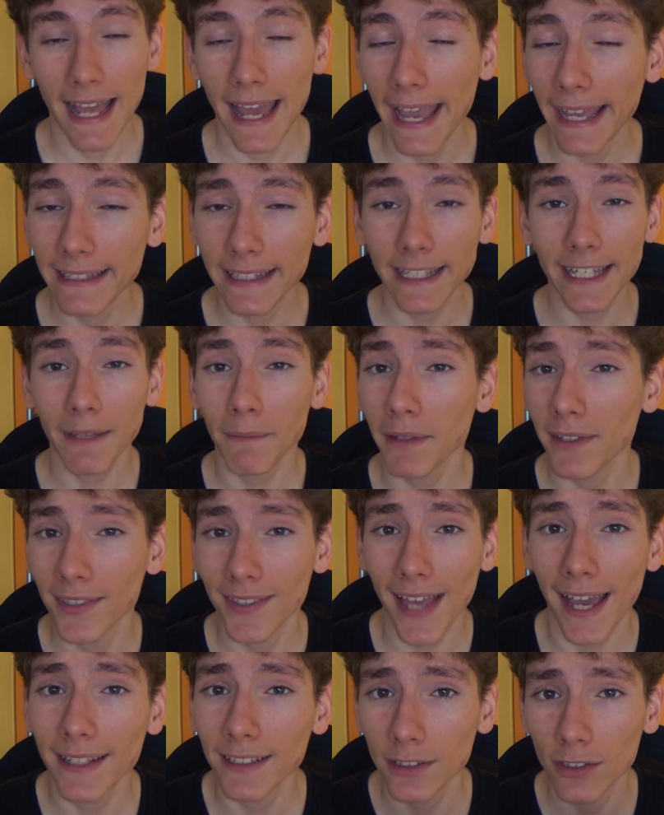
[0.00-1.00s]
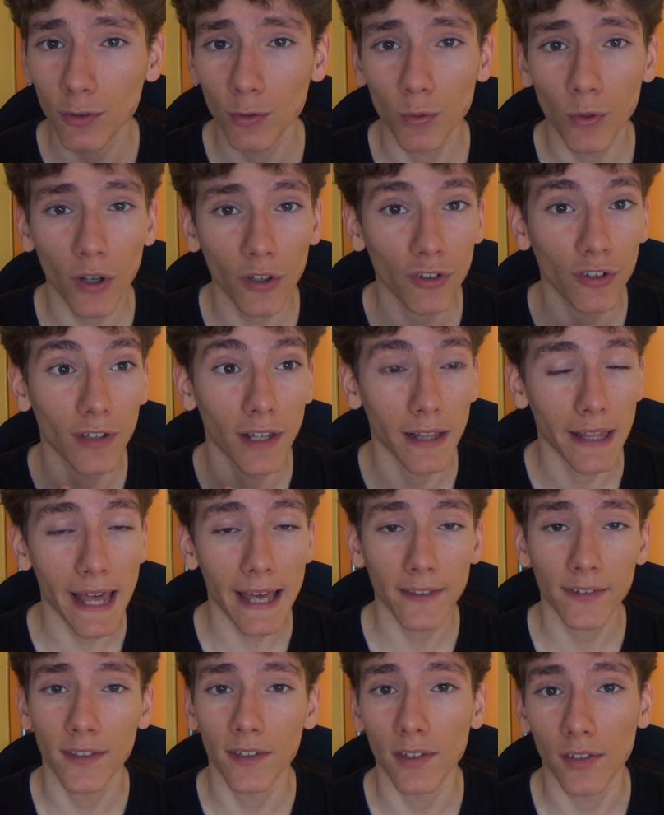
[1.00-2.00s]
And I am excited to watch the
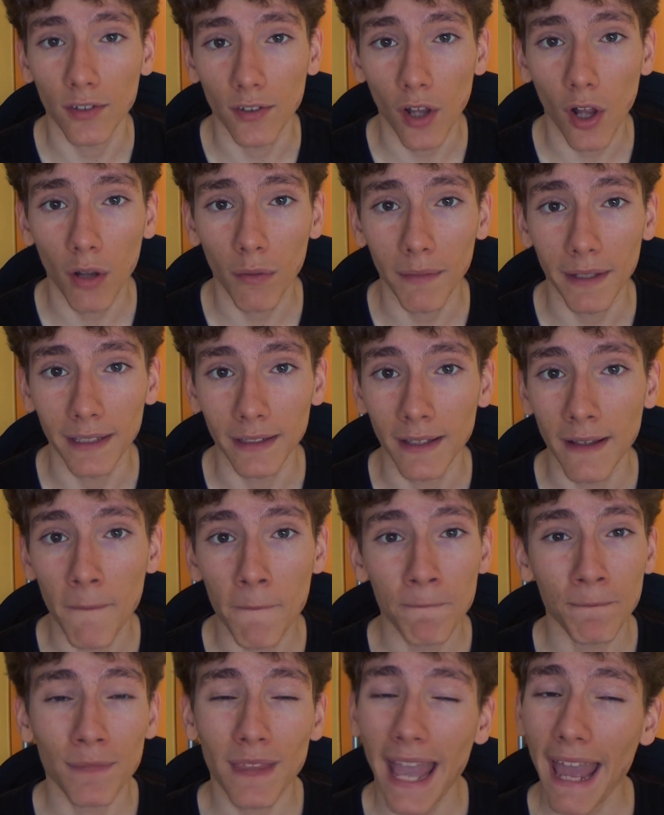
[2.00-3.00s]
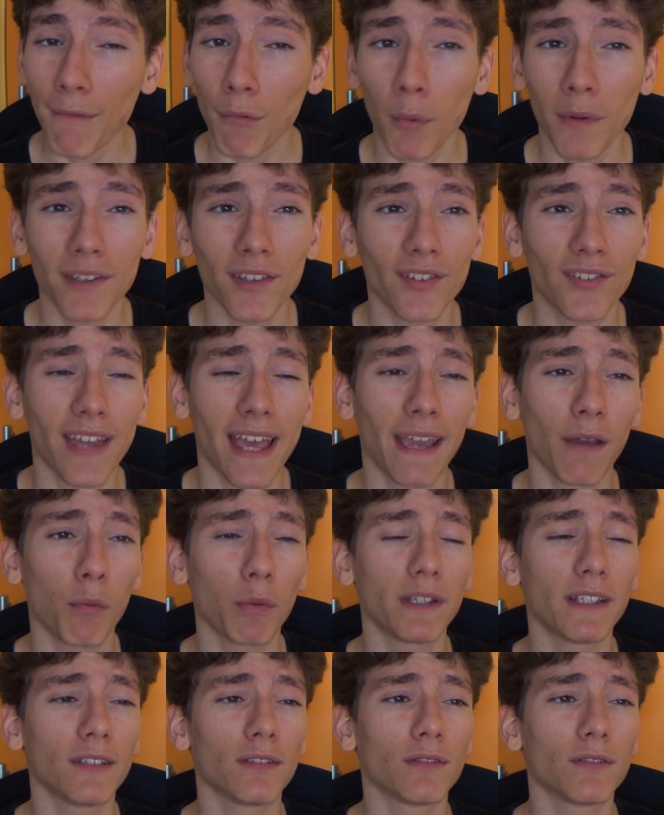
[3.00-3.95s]
last installment. Everyone is saying